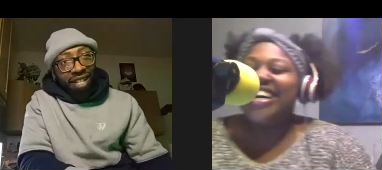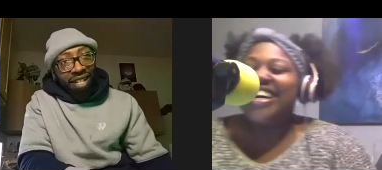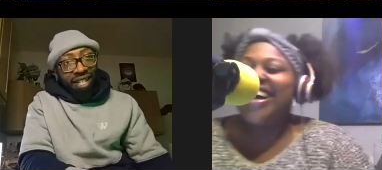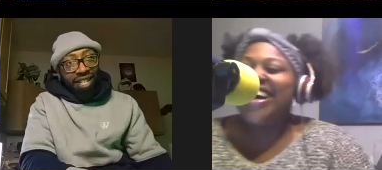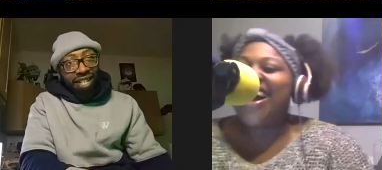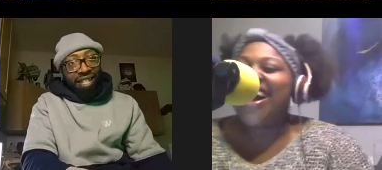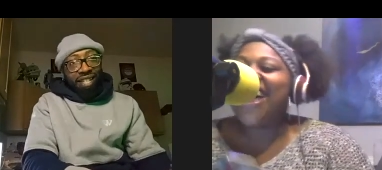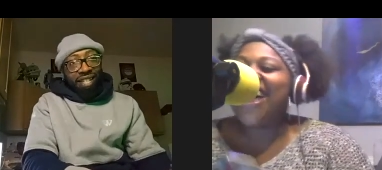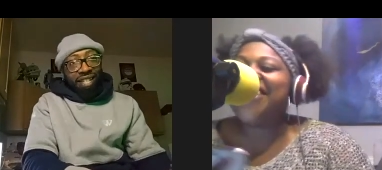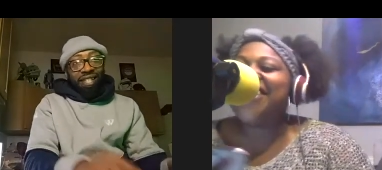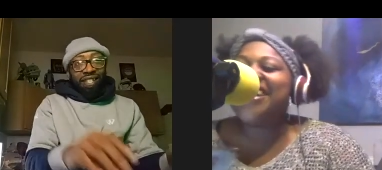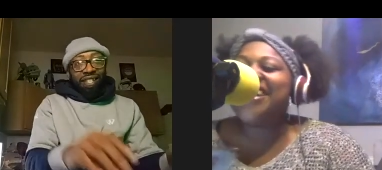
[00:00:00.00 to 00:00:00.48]

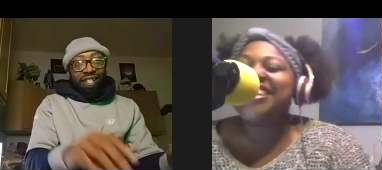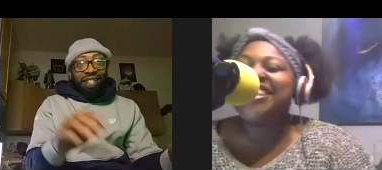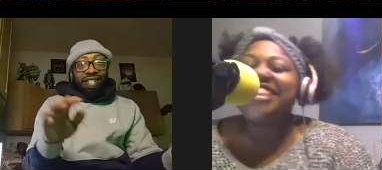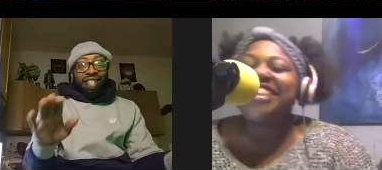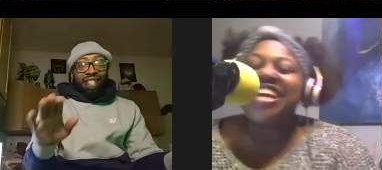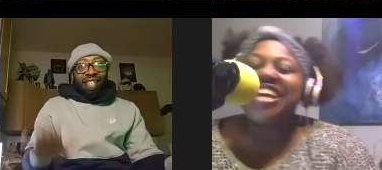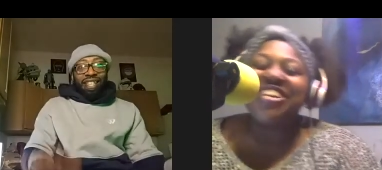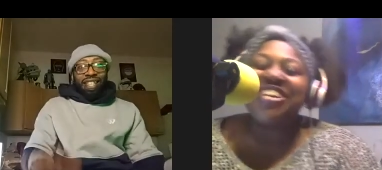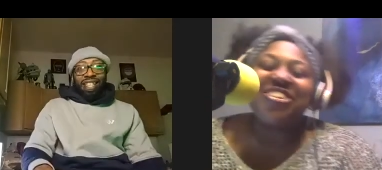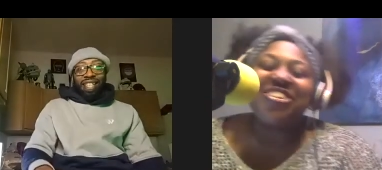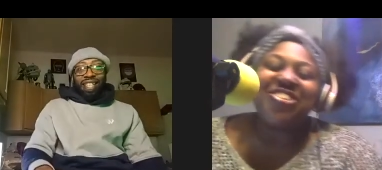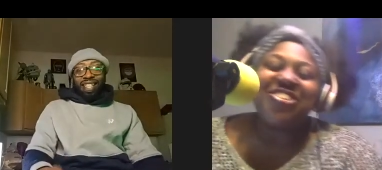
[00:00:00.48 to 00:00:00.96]
Speaker 1: All right.
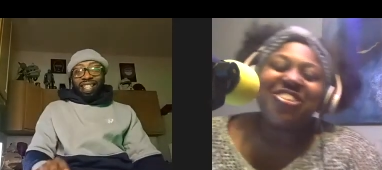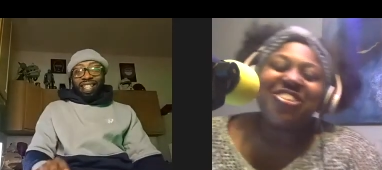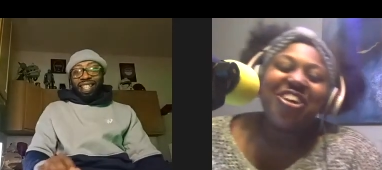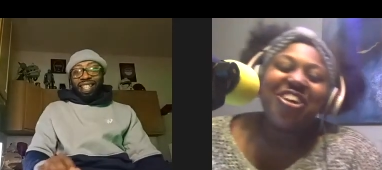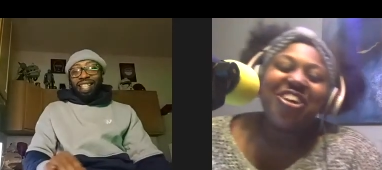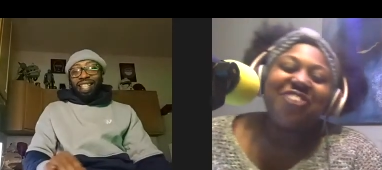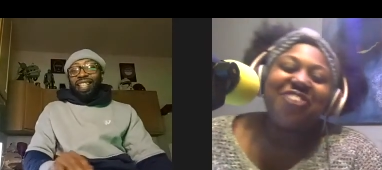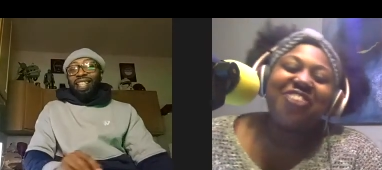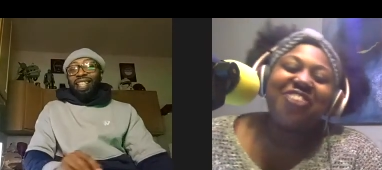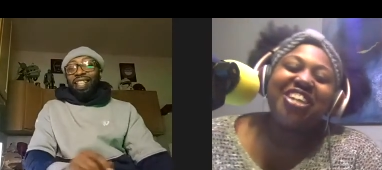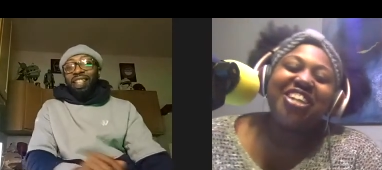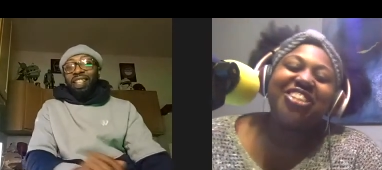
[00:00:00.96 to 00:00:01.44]
Thank you so
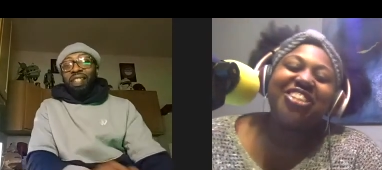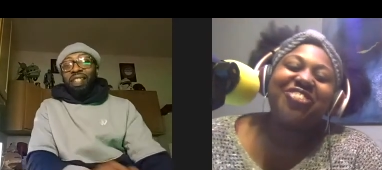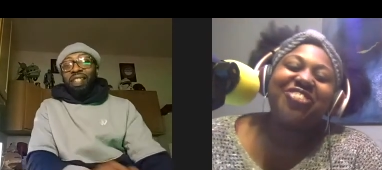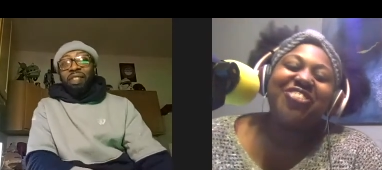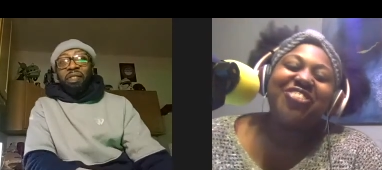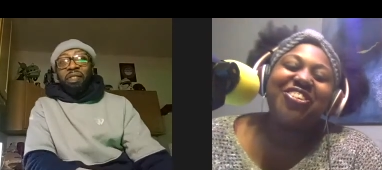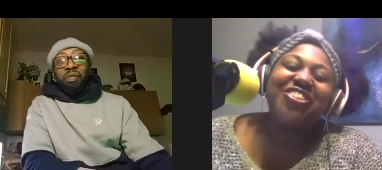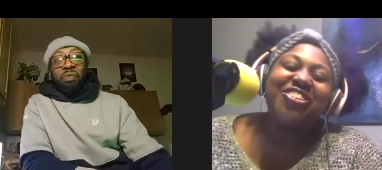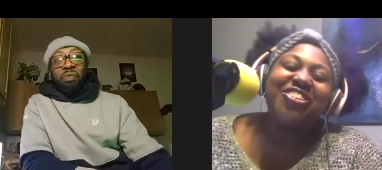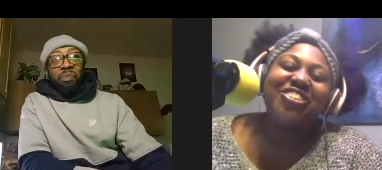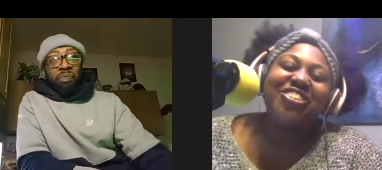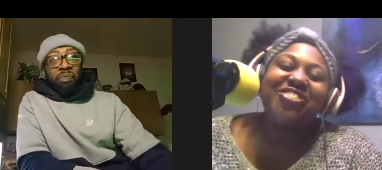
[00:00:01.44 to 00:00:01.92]
much,
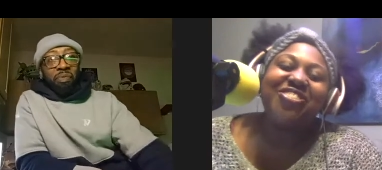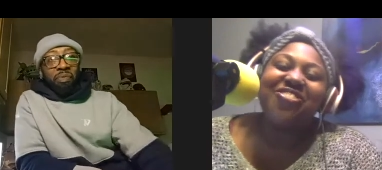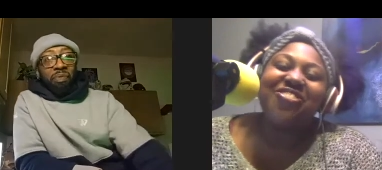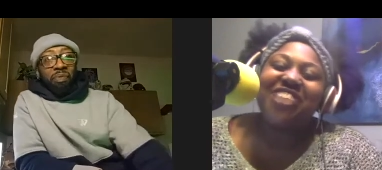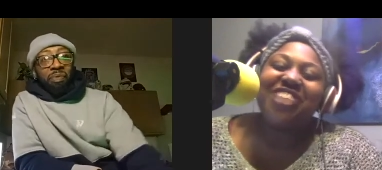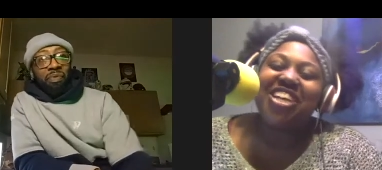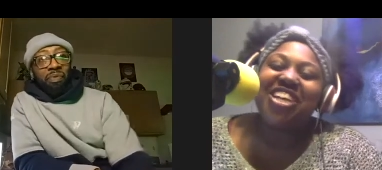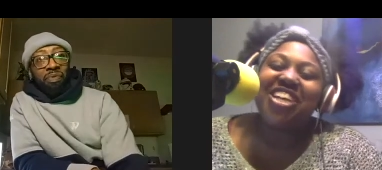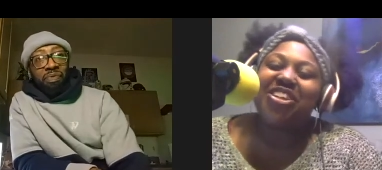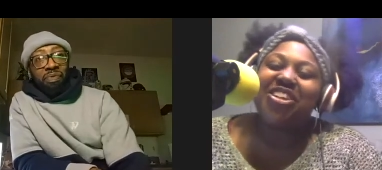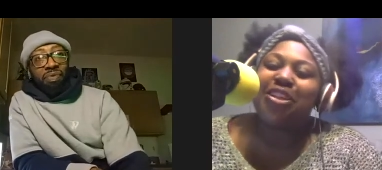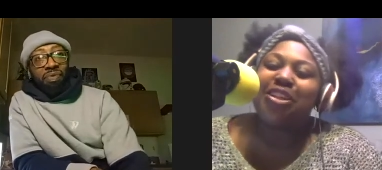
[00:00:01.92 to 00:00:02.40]
Woundz, for
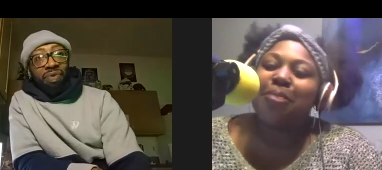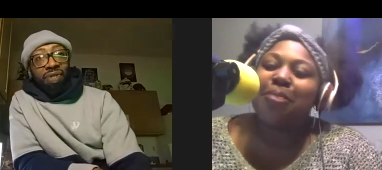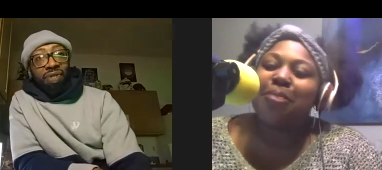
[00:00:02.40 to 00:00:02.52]
being on the